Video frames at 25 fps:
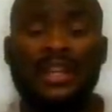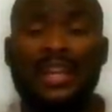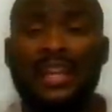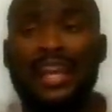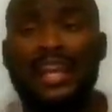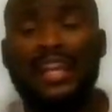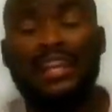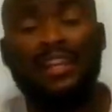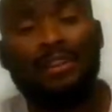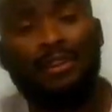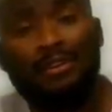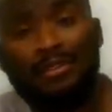
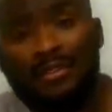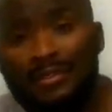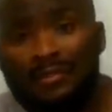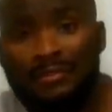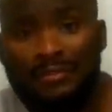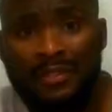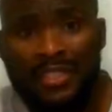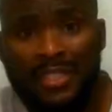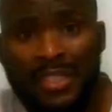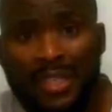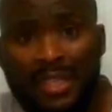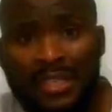a lot of
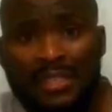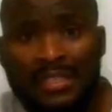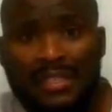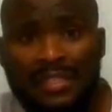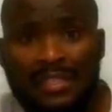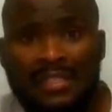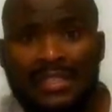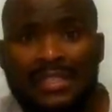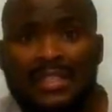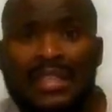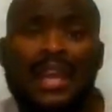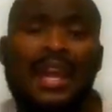
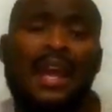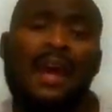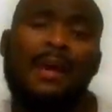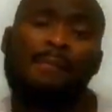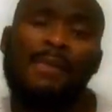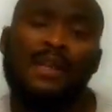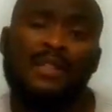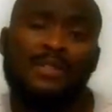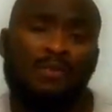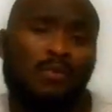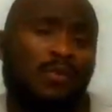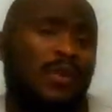rejections,
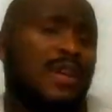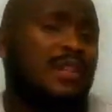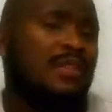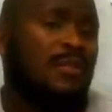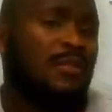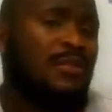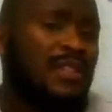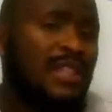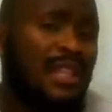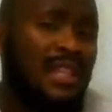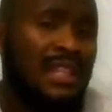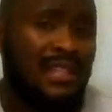but when
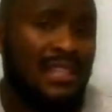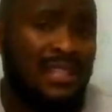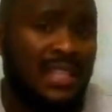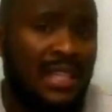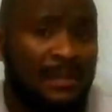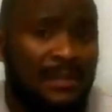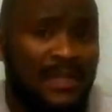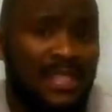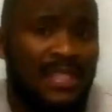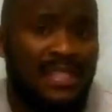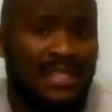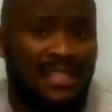those
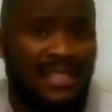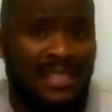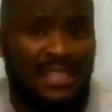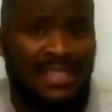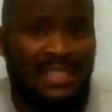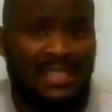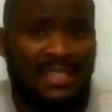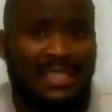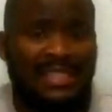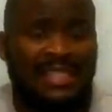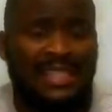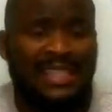acceptance
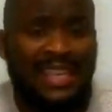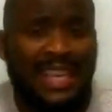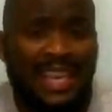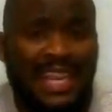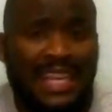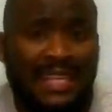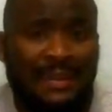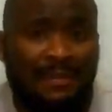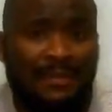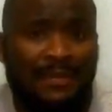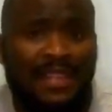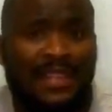letters
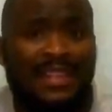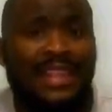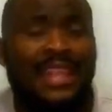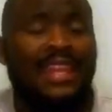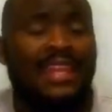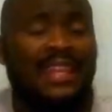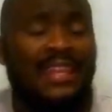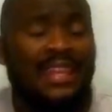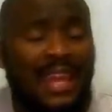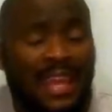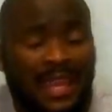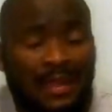came, we
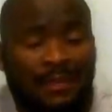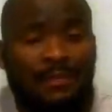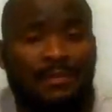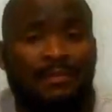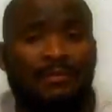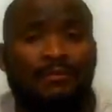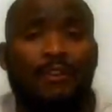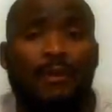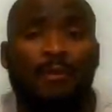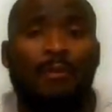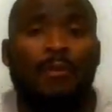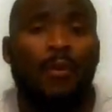came
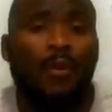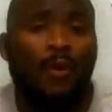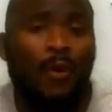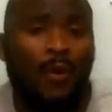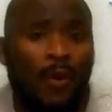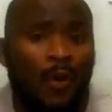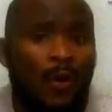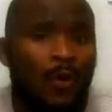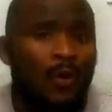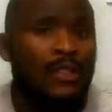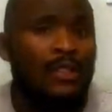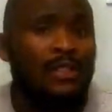from
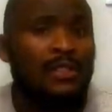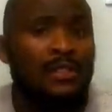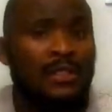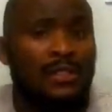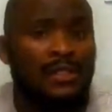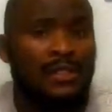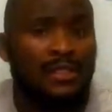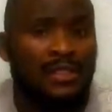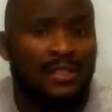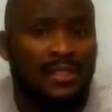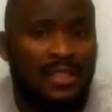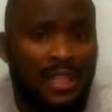all
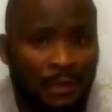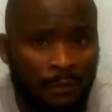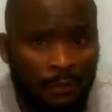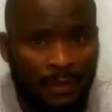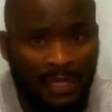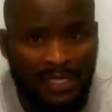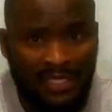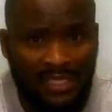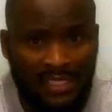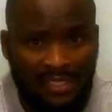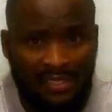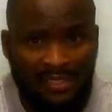
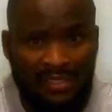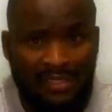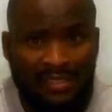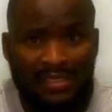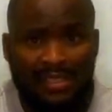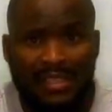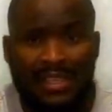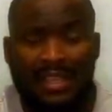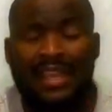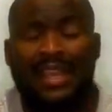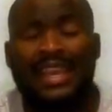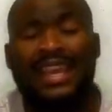directions.
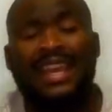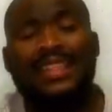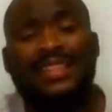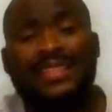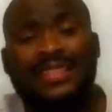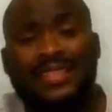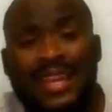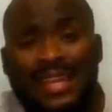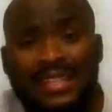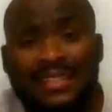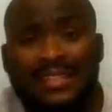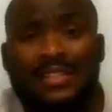And
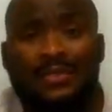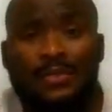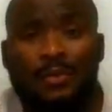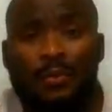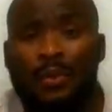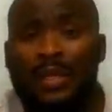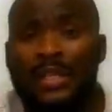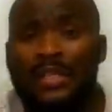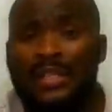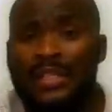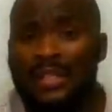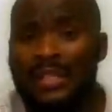that is
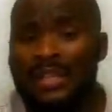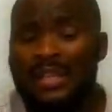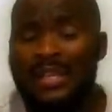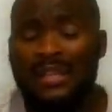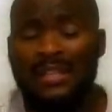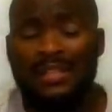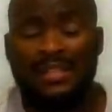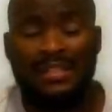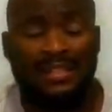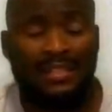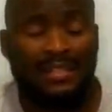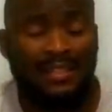what
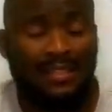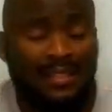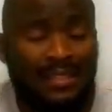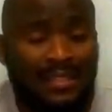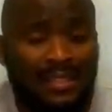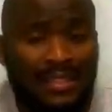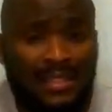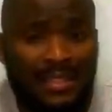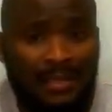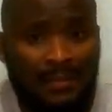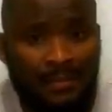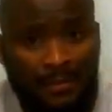
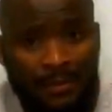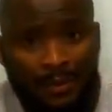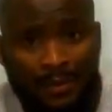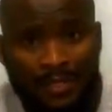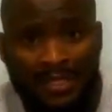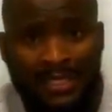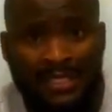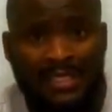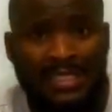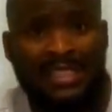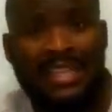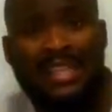is
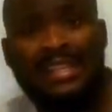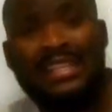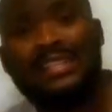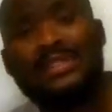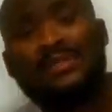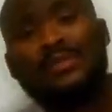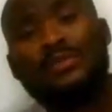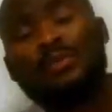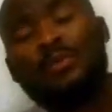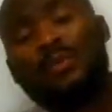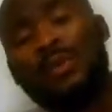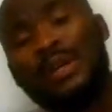important. That
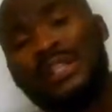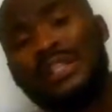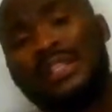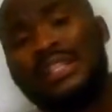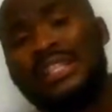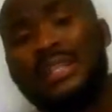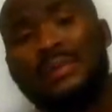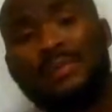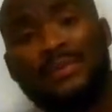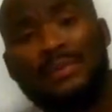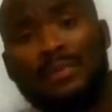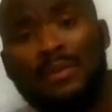is what
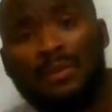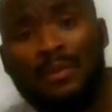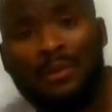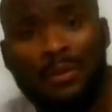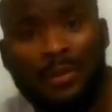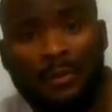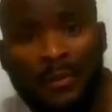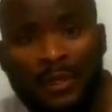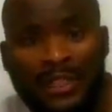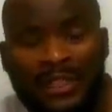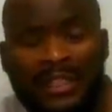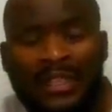keeps me
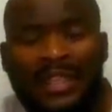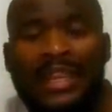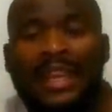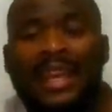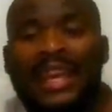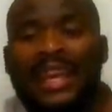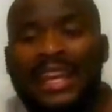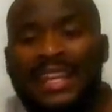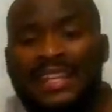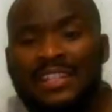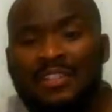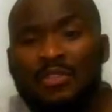going.
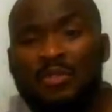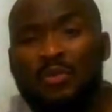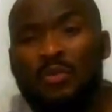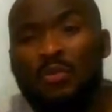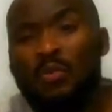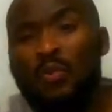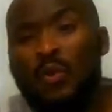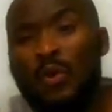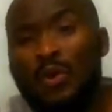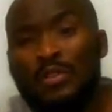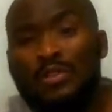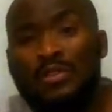And you
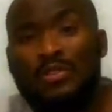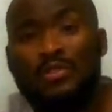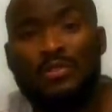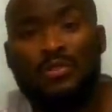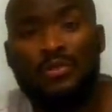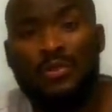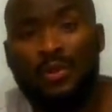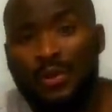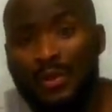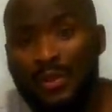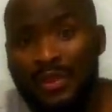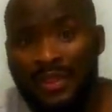won't
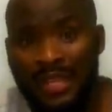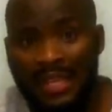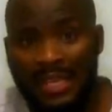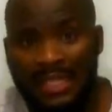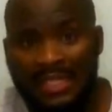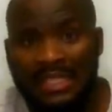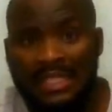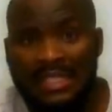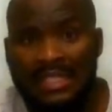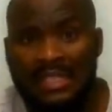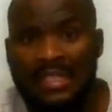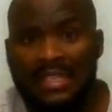know
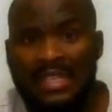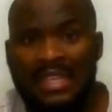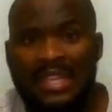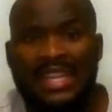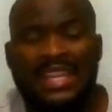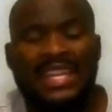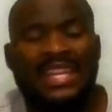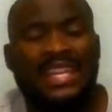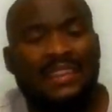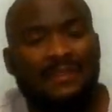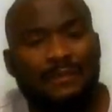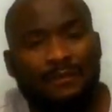that
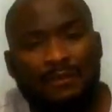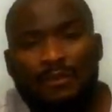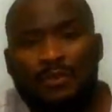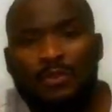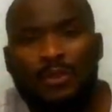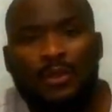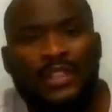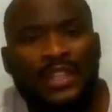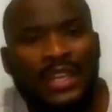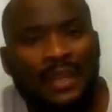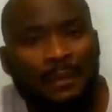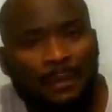if you
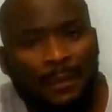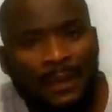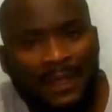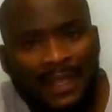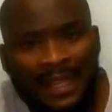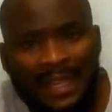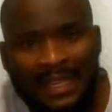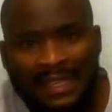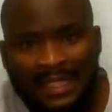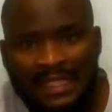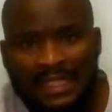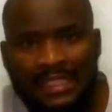don't
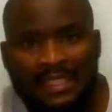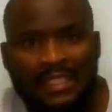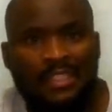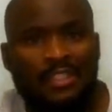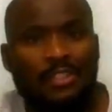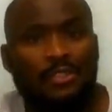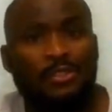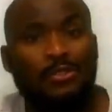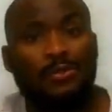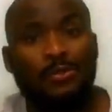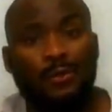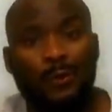apply.
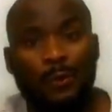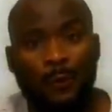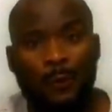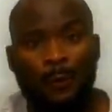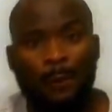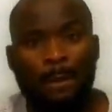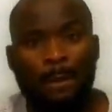So